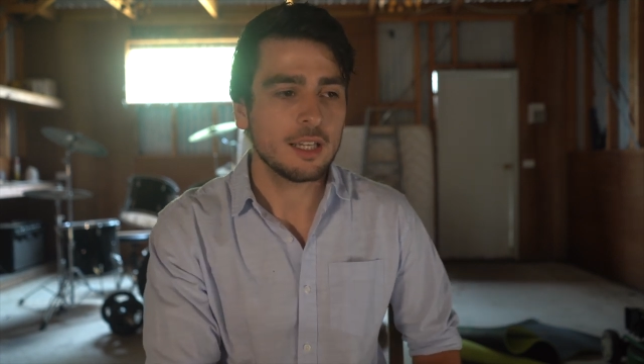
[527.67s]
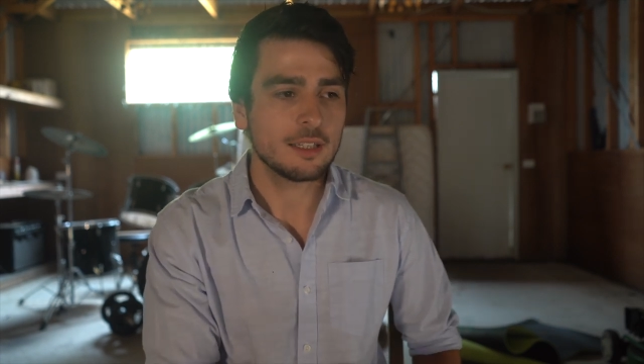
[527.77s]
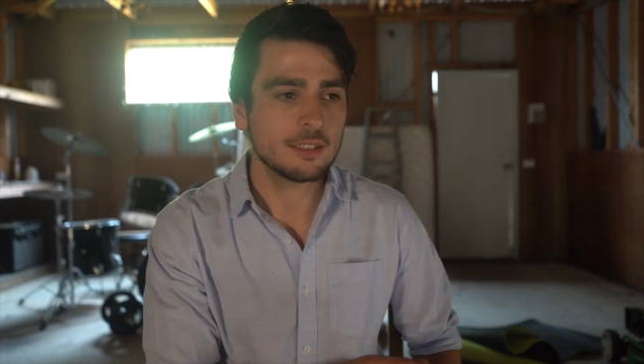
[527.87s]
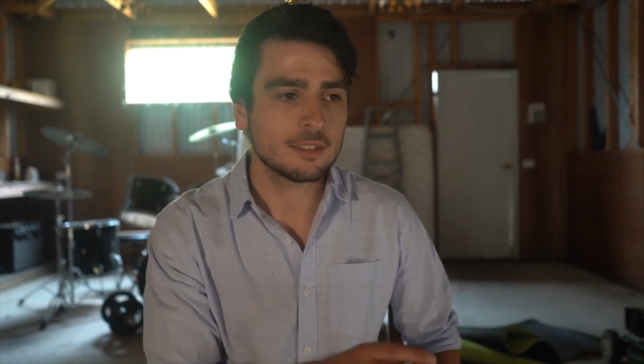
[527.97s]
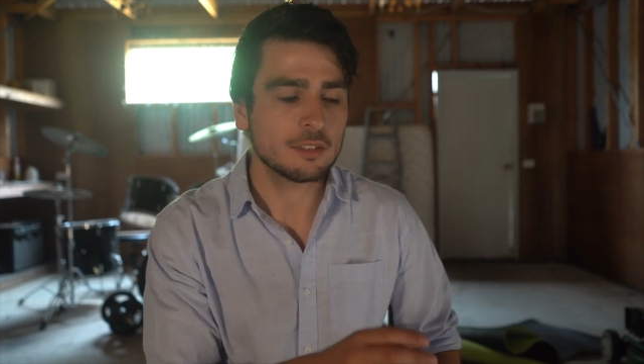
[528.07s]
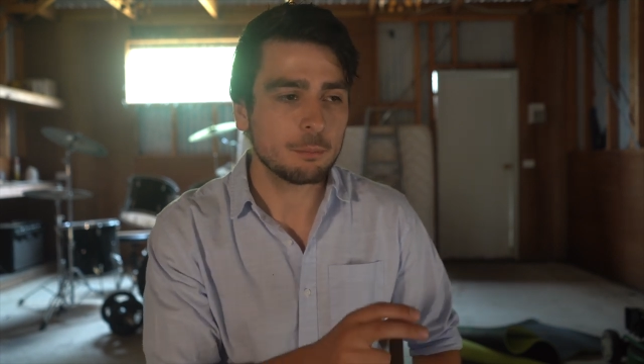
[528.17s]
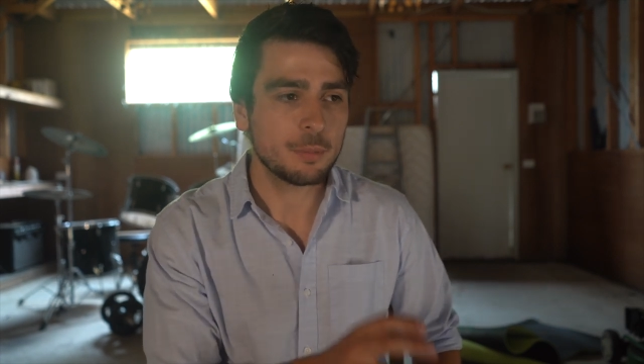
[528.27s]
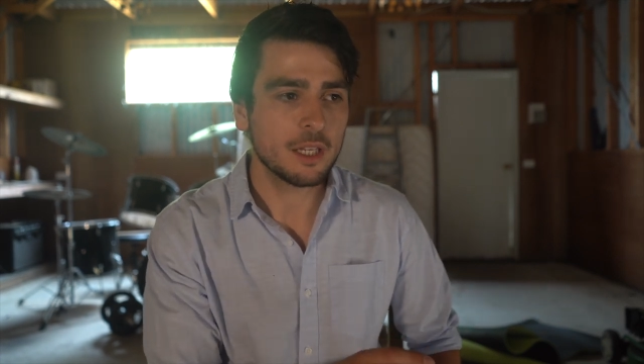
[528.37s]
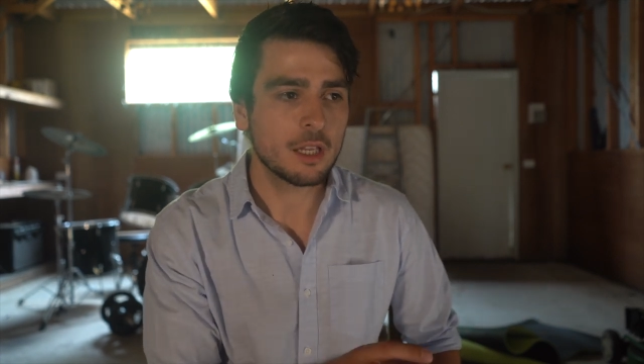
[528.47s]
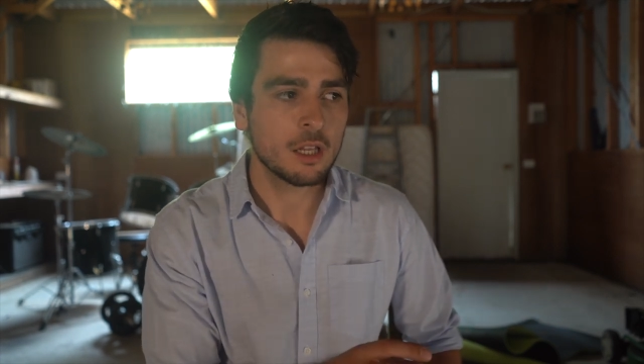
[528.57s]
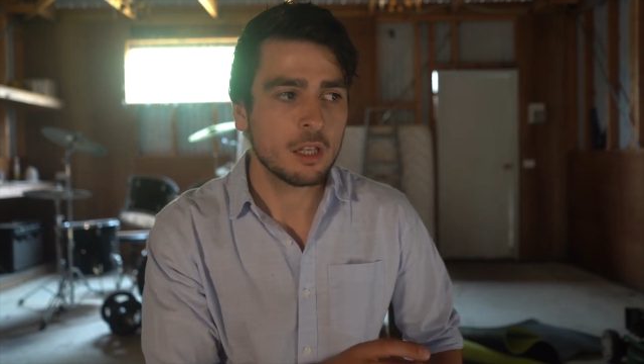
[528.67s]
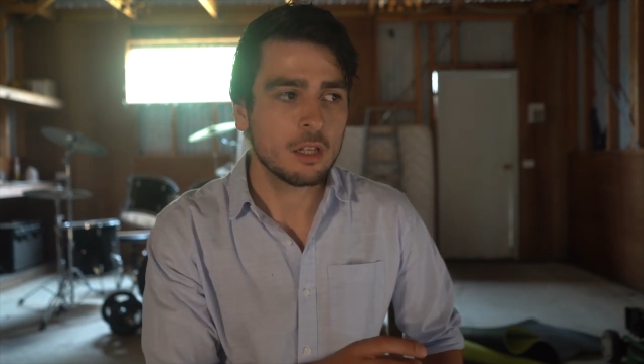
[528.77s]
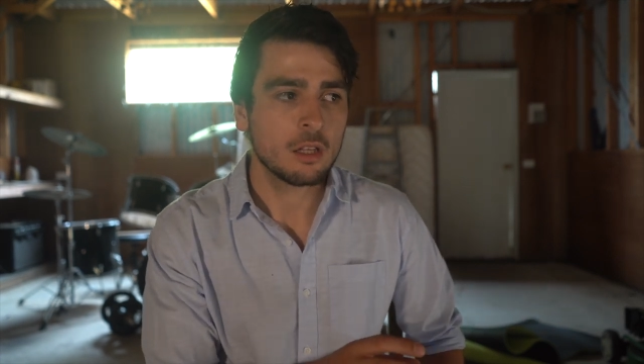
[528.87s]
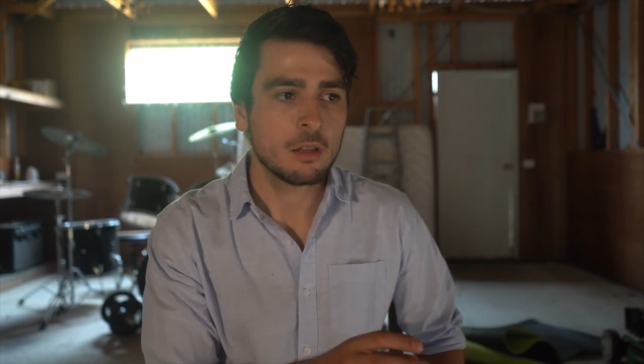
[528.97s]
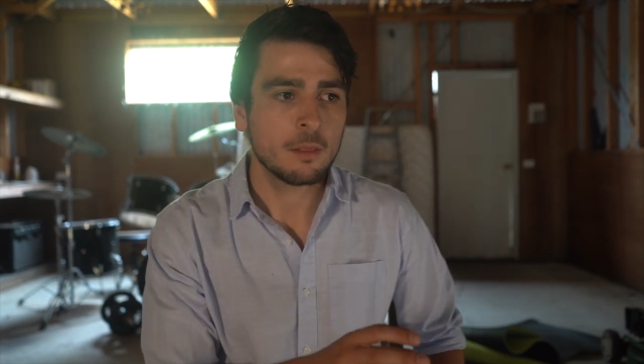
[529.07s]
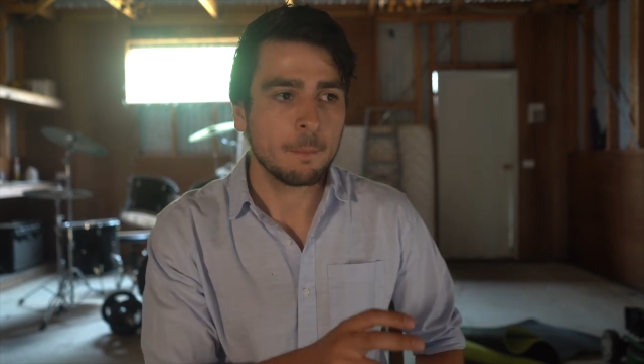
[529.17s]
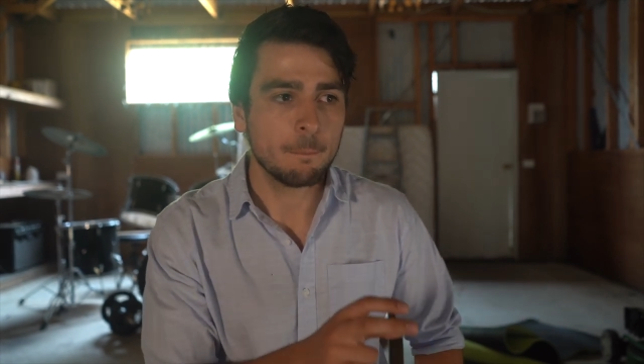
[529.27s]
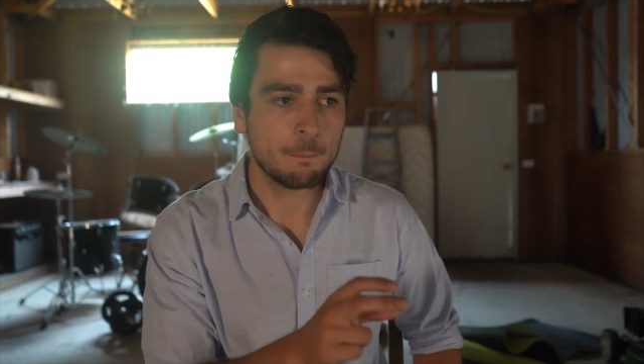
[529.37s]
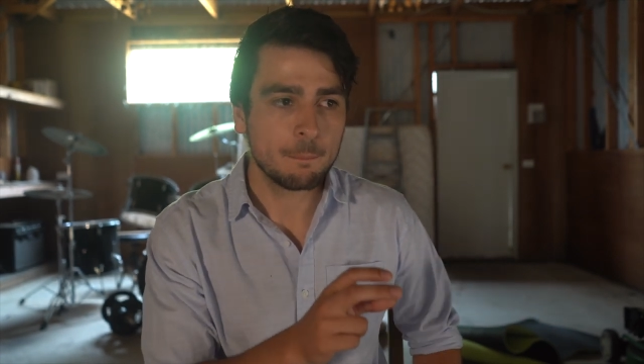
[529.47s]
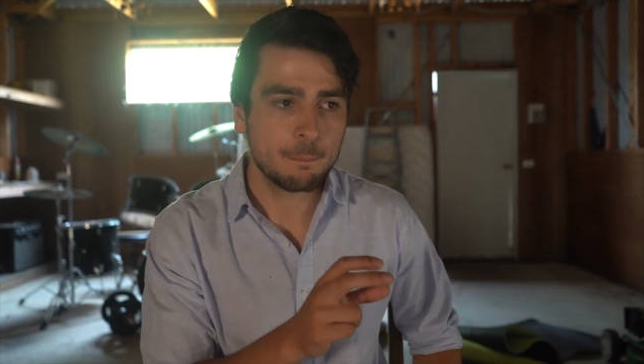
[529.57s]
And this is a big,
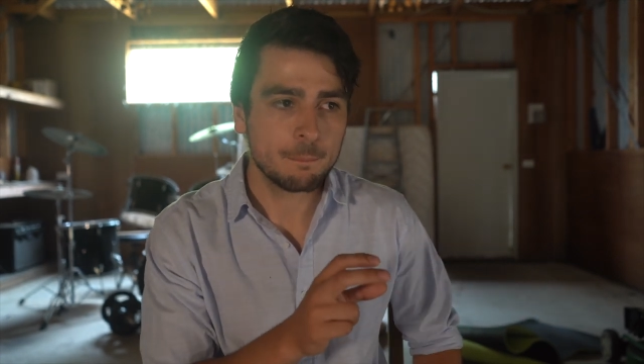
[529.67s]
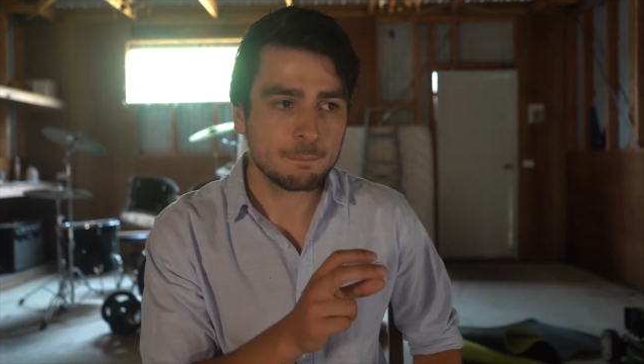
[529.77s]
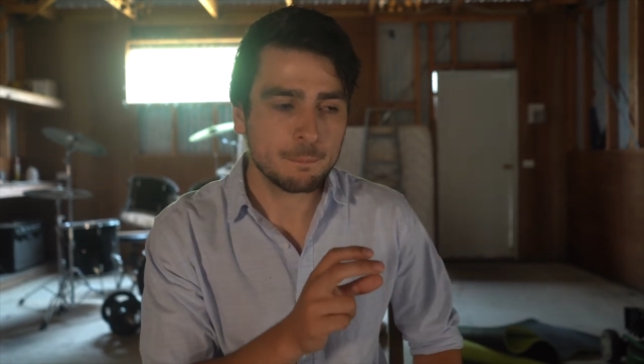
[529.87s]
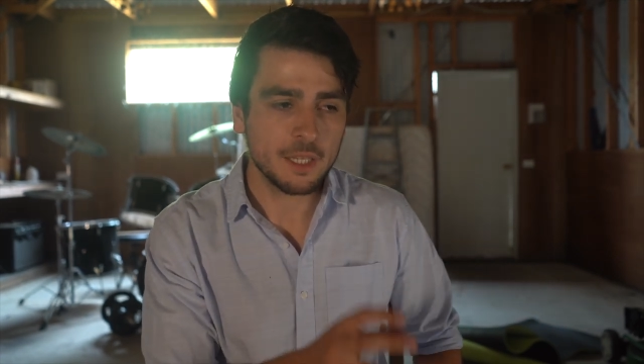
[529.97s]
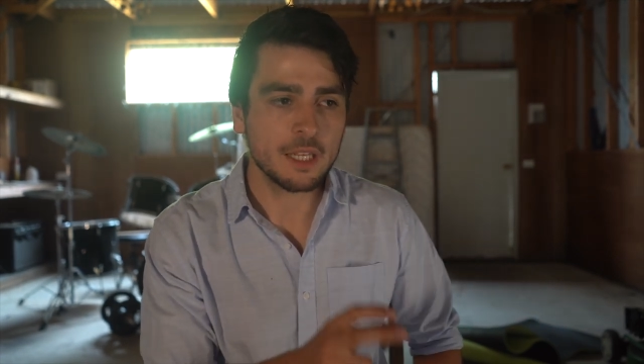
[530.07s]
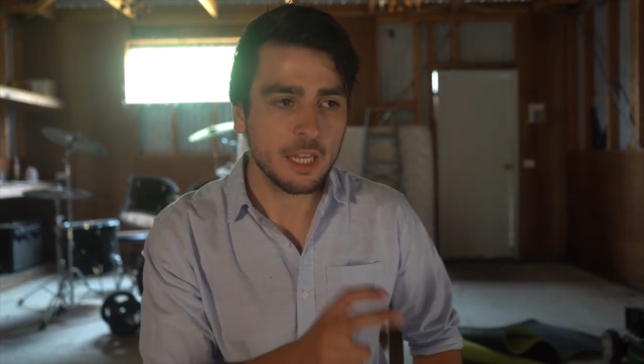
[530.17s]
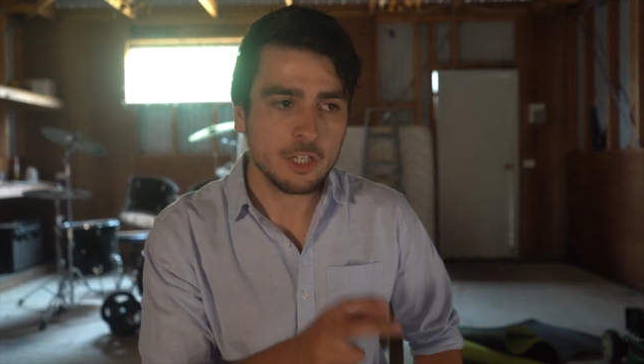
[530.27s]
big